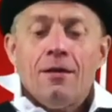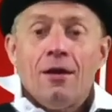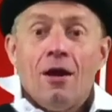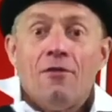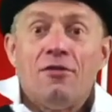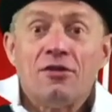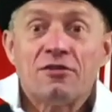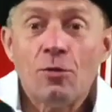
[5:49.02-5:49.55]
Now,
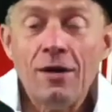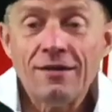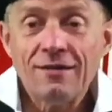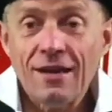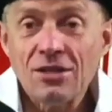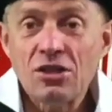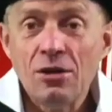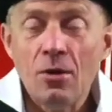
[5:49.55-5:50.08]
if you squeeze
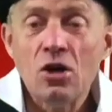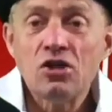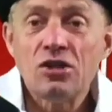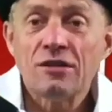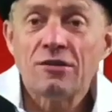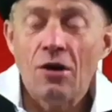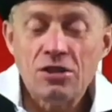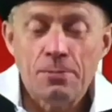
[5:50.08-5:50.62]
that too much,
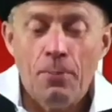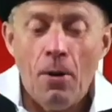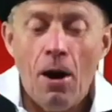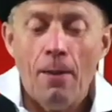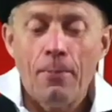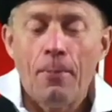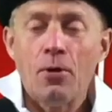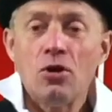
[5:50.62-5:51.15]
it's going to
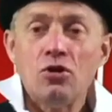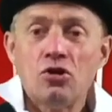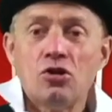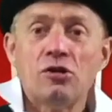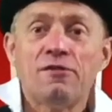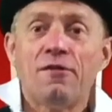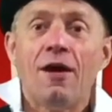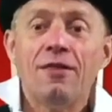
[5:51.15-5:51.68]
pop, but you
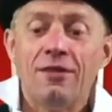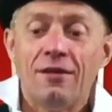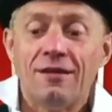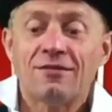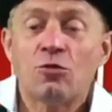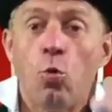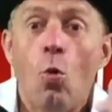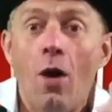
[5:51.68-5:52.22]
should find that
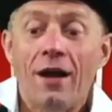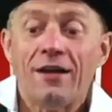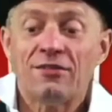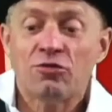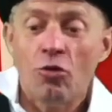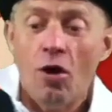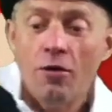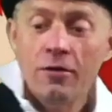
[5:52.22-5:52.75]
it's quite
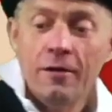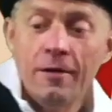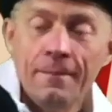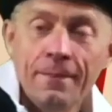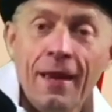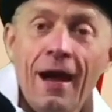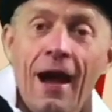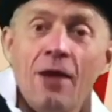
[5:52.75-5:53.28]
strong.
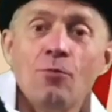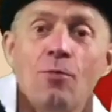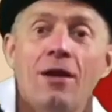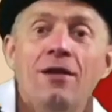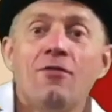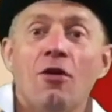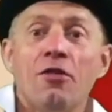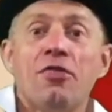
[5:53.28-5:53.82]
And when
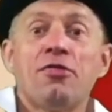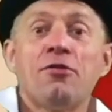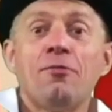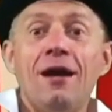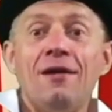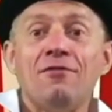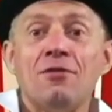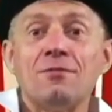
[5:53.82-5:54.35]
you've got
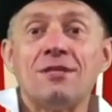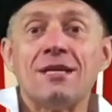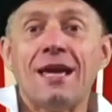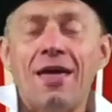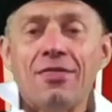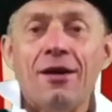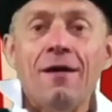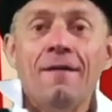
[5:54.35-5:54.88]
three of them
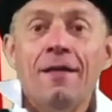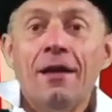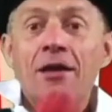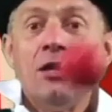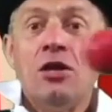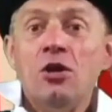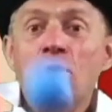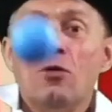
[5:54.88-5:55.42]
together,
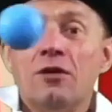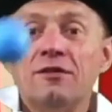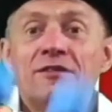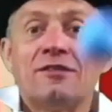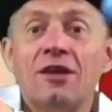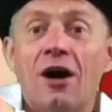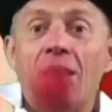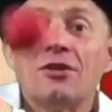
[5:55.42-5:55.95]
you can
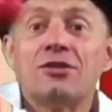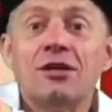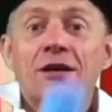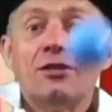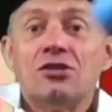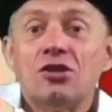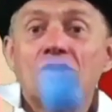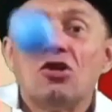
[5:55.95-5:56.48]
start
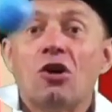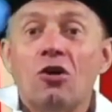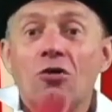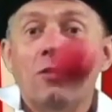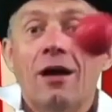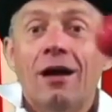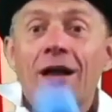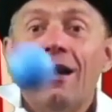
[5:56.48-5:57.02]
to
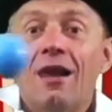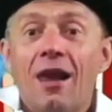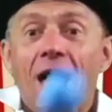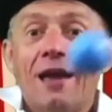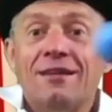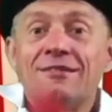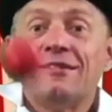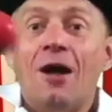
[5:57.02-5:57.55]
juggle
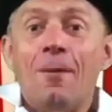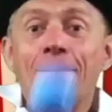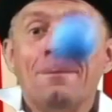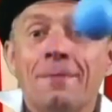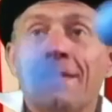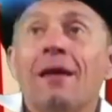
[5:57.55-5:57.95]
like so.